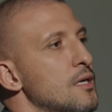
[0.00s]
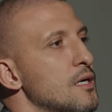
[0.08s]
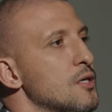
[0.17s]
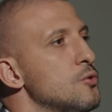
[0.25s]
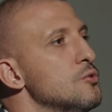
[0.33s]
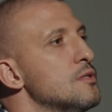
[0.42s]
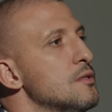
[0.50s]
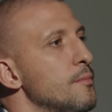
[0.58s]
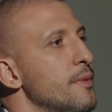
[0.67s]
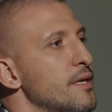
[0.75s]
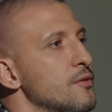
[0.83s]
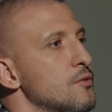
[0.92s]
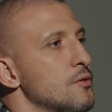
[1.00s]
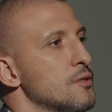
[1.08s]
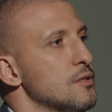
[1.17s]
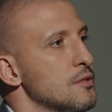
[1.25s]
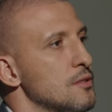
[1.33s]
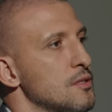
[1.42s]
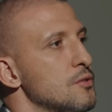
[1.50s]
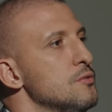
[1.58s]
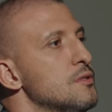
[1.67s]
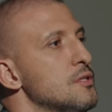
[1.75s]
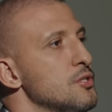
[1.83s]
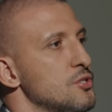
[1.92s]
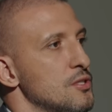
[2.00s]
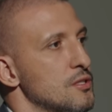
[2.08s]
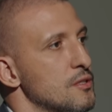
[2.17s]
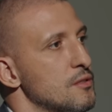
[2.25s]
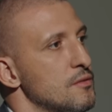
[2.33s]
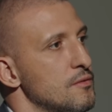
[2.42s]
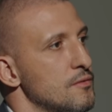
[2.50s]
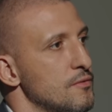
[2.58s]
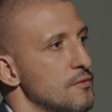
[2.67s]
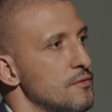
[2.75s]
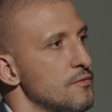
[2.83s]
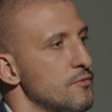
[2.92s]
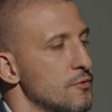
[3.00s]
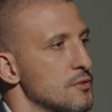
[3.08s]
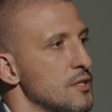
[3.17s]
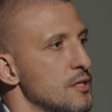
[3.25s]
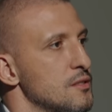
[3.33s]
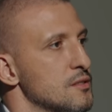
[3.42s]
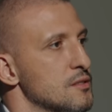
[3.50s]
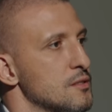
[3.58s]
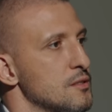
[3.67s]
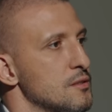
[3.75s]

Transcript: a good mentor? A good teacher for the others.